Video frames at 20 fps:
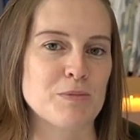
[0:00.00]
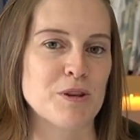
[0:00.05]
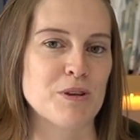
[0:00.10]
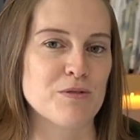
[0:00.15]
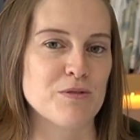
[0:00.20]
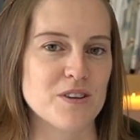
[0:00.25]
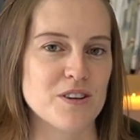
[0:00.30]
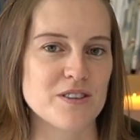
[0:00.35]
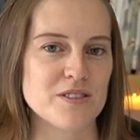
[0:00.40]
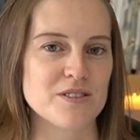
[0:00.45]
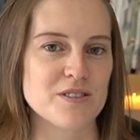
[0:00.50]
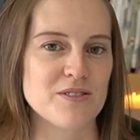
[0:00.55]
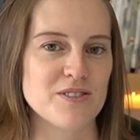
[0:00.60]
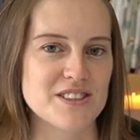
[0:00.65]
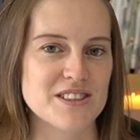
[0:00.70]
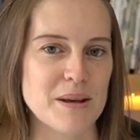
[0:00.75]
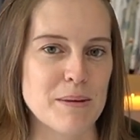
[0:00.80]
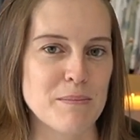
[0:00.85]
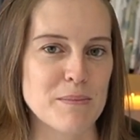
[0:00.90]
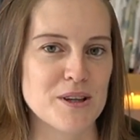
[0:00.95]
by the 1st of
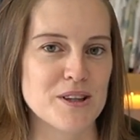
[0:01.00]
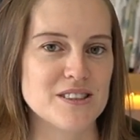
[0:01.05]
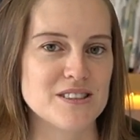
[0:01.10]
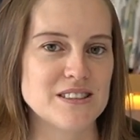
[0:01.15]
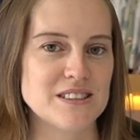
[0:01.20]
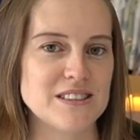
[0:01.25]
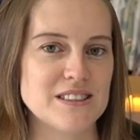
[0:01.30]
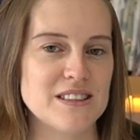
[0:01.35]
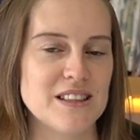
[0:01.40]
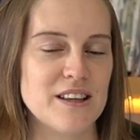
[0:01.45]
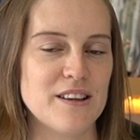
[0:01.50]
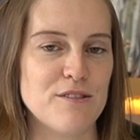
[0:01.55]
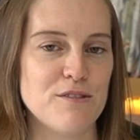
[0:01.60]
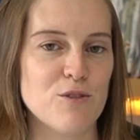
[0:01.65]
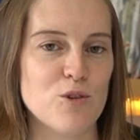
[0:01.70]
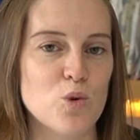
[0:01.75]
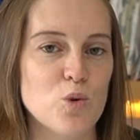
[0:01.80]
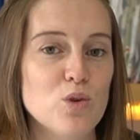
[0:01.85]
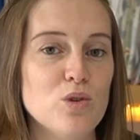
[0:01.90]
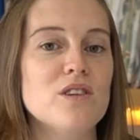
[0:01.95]
December,
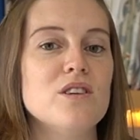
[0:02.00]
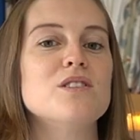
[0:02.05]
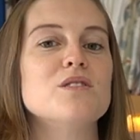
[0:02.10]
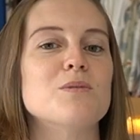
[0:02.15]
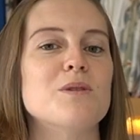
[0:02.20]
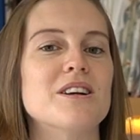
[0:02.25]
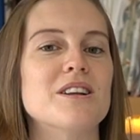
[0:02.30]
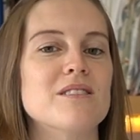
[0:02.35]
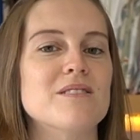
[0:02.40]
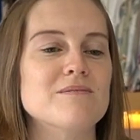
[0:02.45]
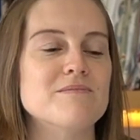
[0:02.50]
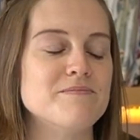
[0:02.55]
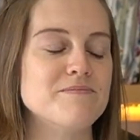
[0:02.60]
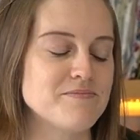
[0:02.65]
if all goes well.